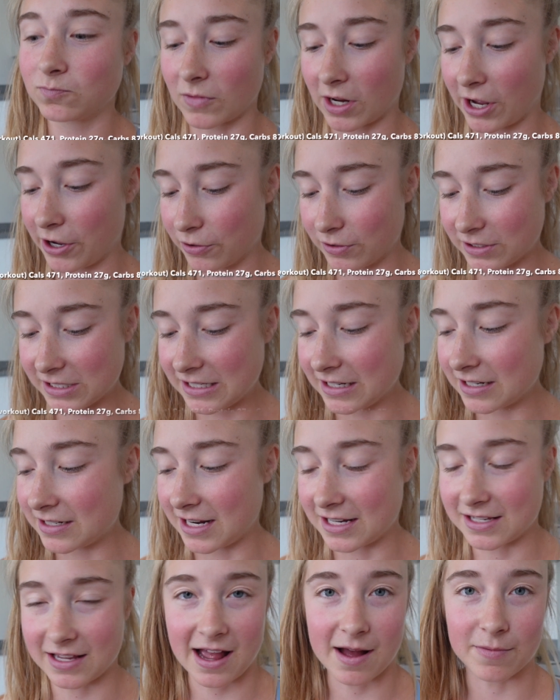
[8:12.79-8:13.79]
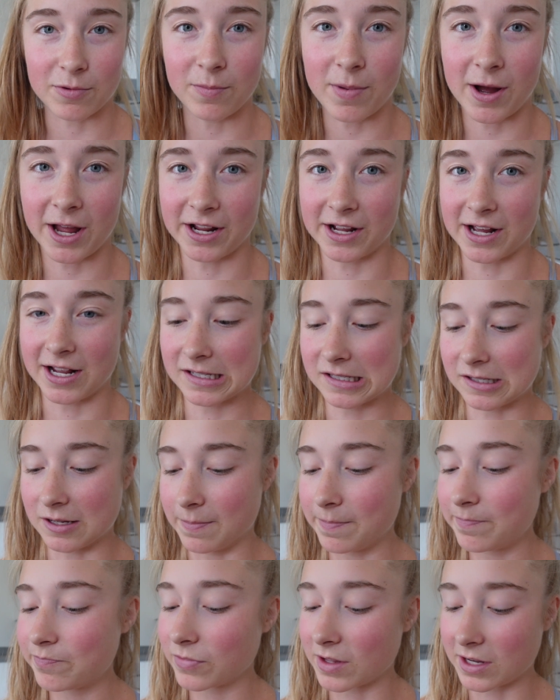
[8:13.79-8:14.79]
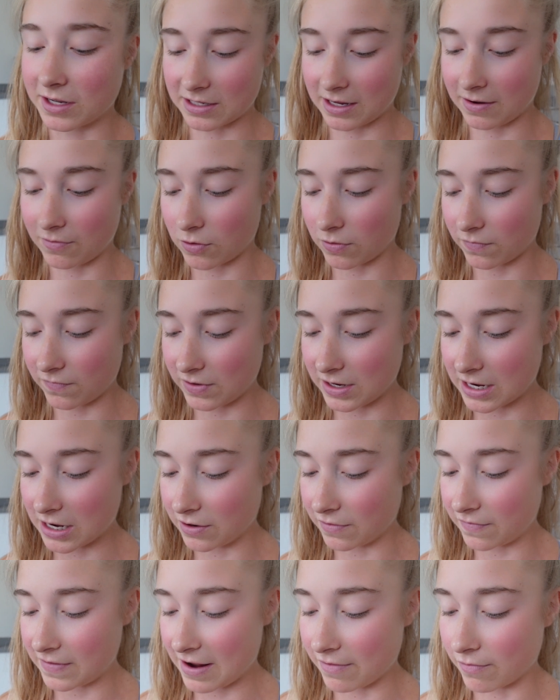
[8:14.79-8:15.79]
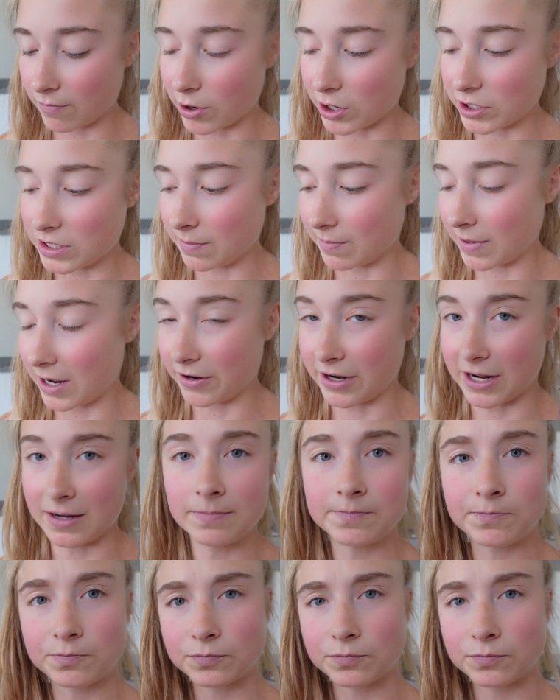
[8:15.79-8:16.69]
Like honestly, it tastes like apple pie and custard because I've got a vanilla flavoured protein powder.